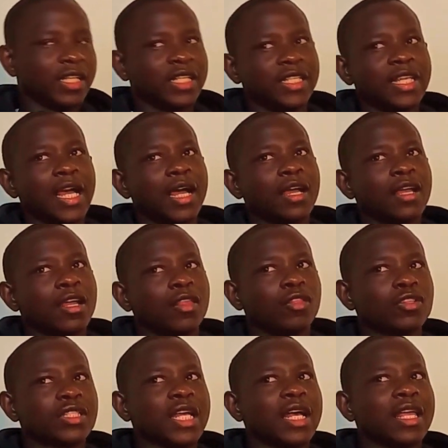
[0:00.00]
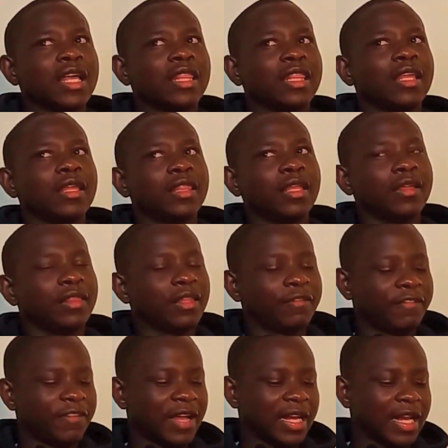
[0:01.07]
Yeah, those are
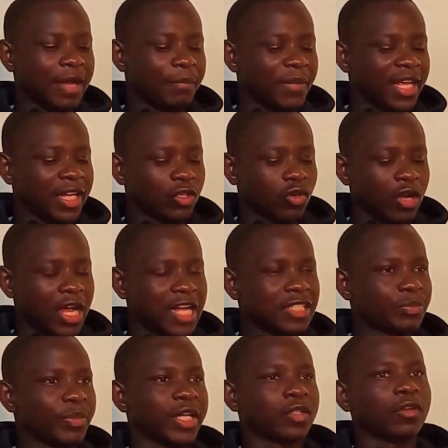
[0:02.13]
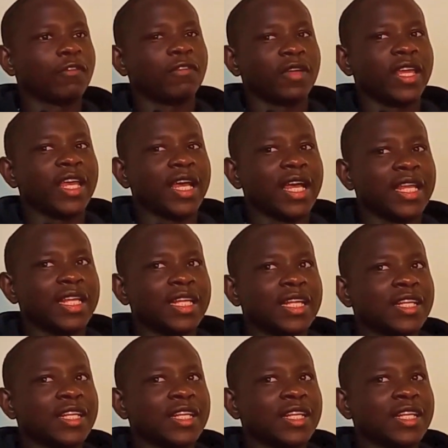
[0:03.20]
the fundamental aspect of AI.